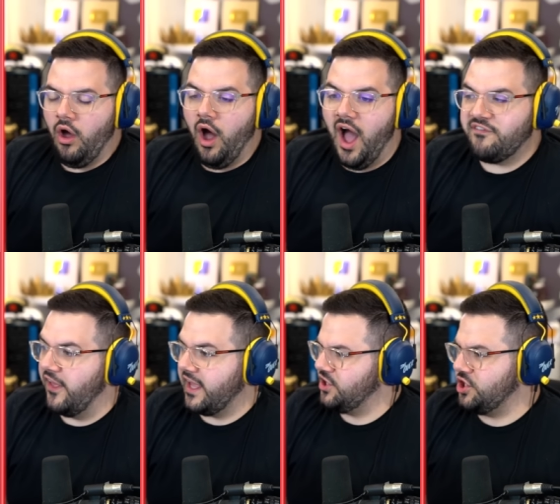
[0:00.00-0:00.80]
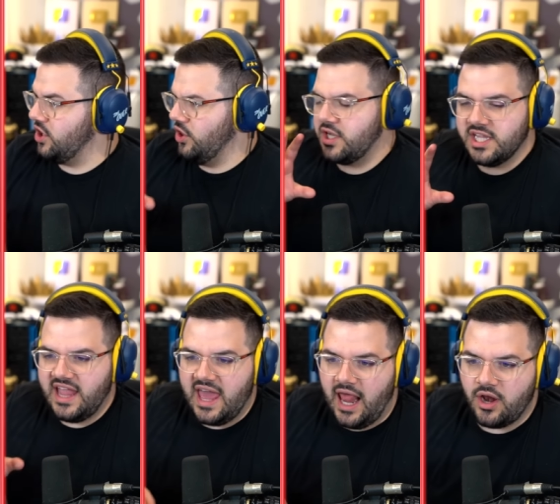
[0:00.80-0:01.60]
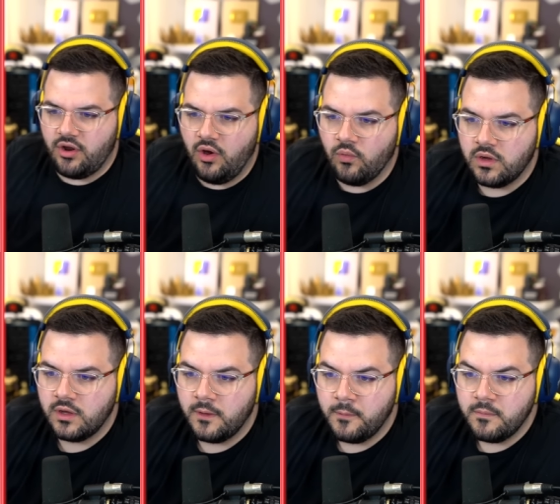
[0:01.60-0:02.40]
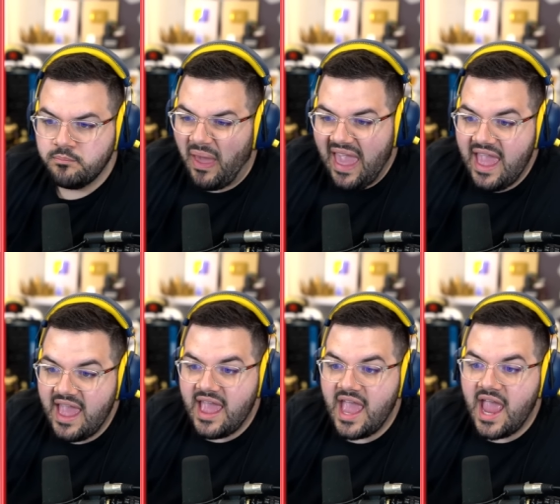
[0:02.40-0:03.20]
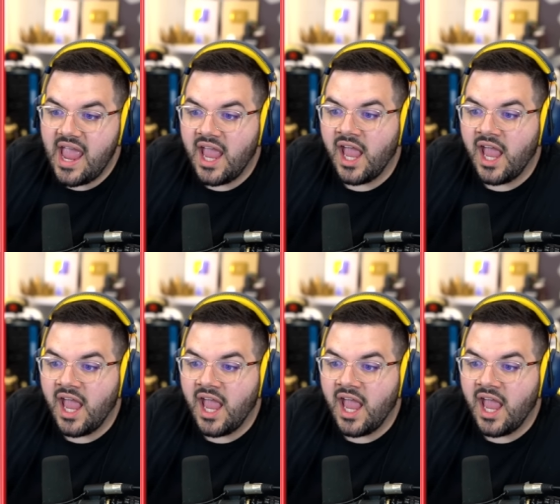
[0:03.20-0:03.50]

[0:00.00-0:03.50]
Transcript: I feel like I shouldn't look at that. I don't know. Hey.